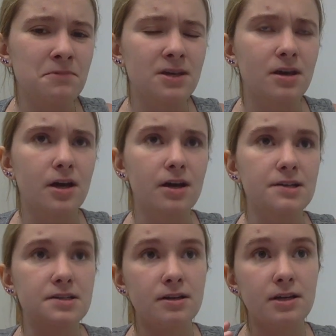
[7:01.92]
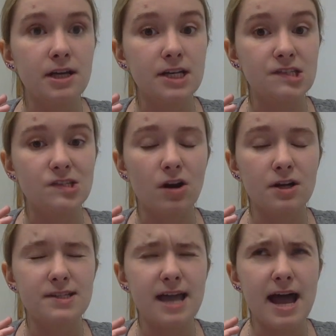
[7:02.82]
because it
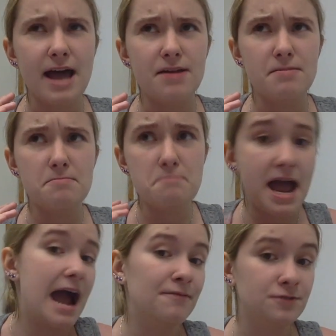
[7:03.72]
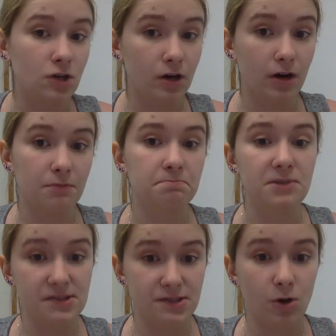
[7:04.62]
starts at after
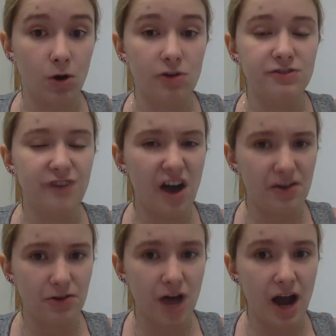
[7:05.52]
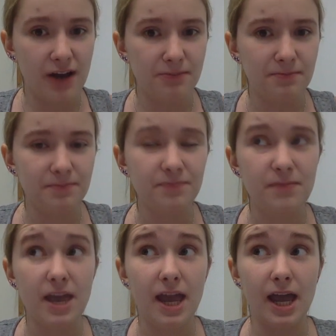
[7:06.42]
this girl's father died,
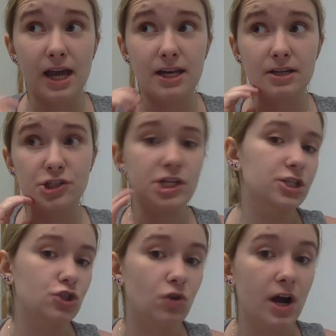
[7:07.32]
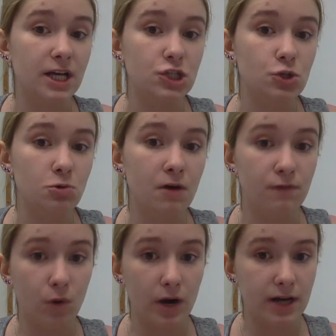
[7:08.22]
and she's trying to
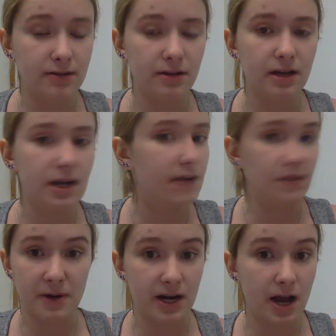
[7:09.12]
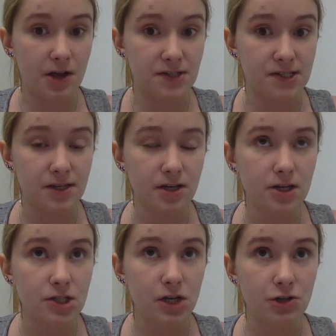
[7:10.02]
avoid everybody else.
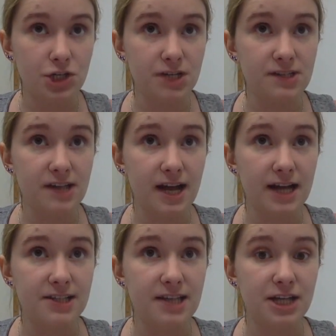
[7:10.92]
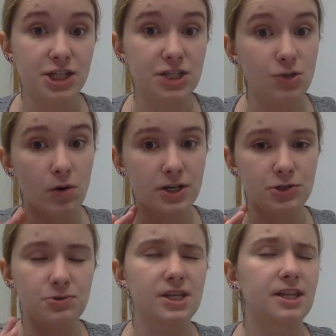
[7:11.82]
So she decides that she's going
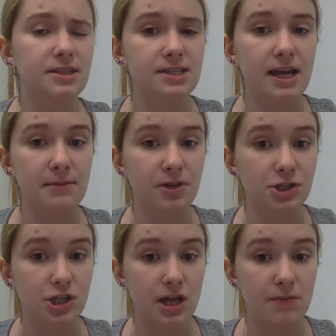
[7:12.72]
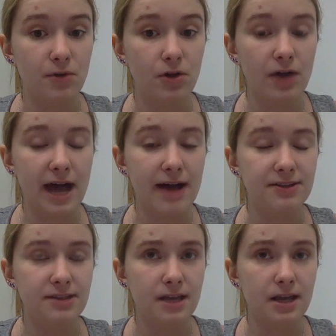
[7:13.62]
to sit at the same lunch table
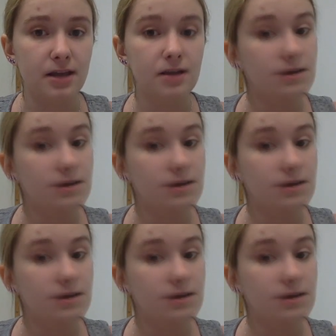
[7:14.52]
as the